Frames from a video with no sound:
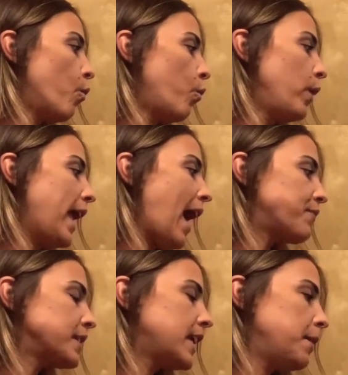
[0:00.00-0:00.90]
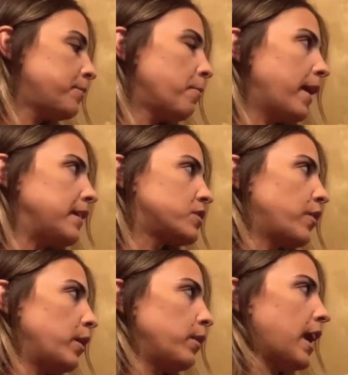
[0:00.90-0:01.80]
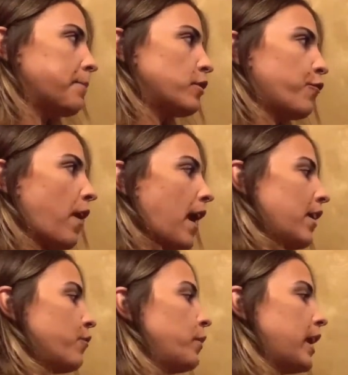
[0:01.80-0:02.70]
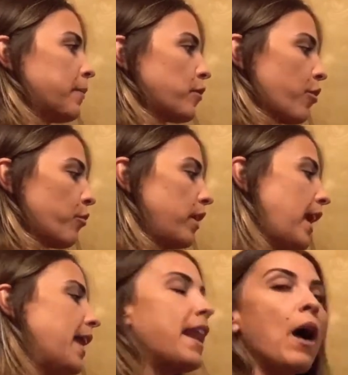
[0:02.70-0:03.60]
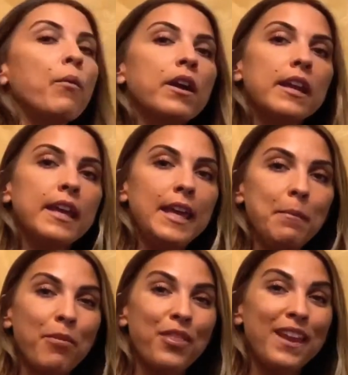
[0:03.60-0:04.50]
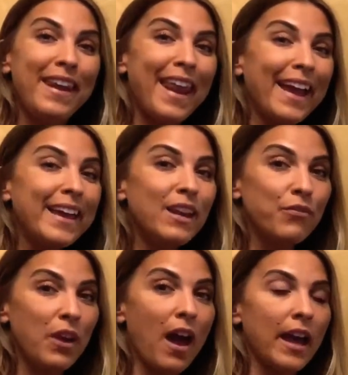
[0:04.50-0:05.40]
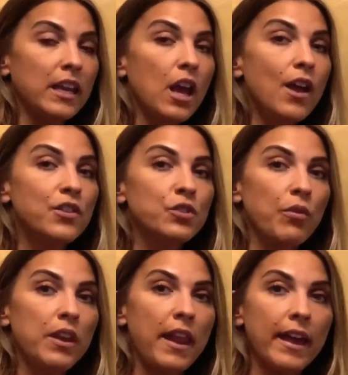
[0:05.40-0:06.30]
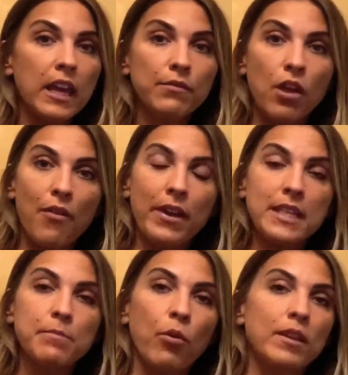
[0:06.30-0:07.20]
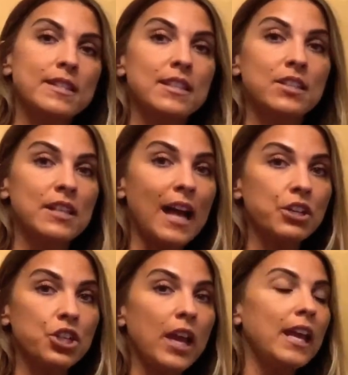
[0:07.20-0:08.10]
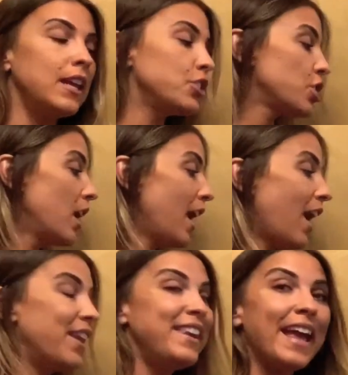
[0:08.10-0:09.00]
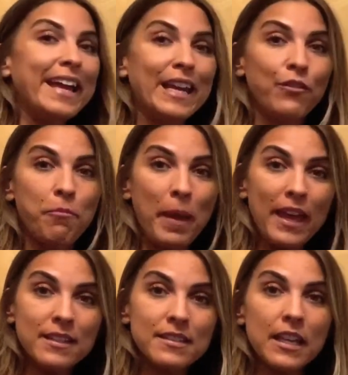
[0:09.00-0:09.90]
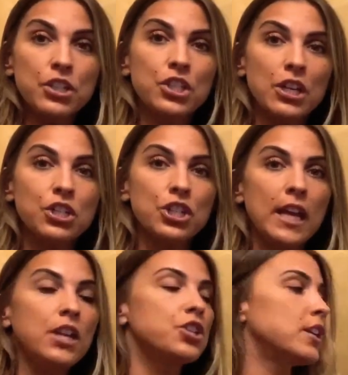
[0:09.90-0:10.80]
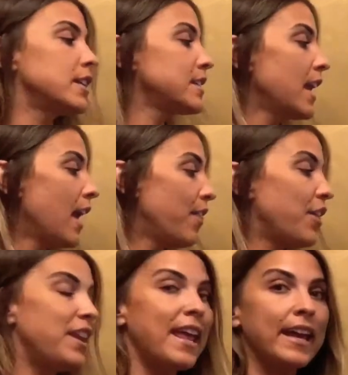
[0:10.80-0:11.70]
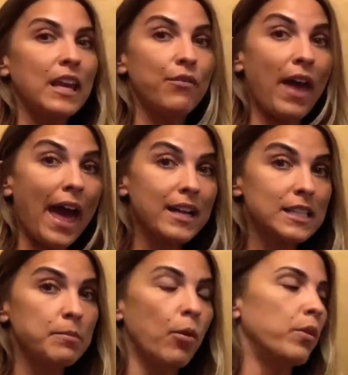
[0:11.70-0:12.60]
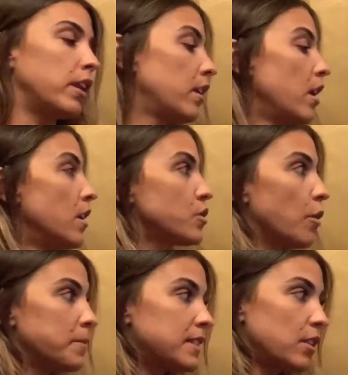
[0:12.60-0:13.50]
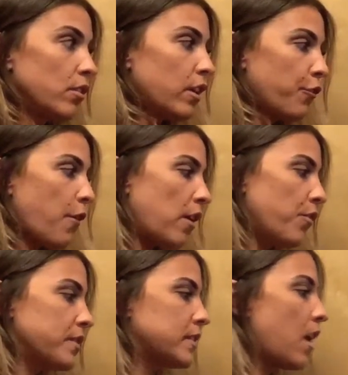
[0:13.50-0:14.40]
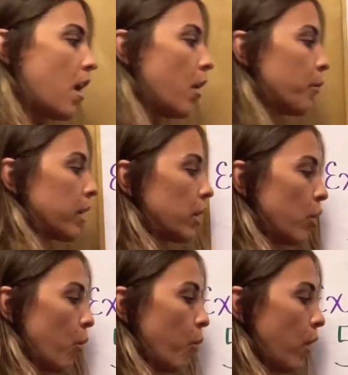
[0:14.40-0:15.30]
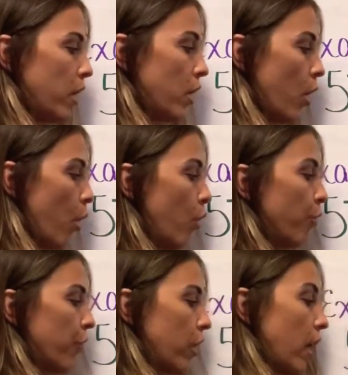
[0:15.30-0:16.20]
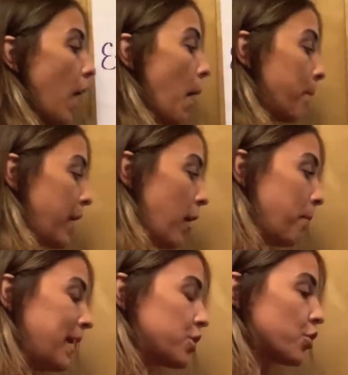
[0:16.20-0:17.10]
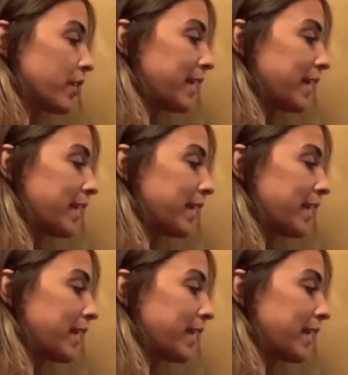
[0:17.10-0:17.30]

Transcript: we have to keep the base, right? We kept the five, we kept the three, and now we're gonna keep the negative nine. So the negative law of exponents does not change a negative base. It just changes the negative exponent. So I'm still gonna follow this law. We're gonna go one over, but now make sure to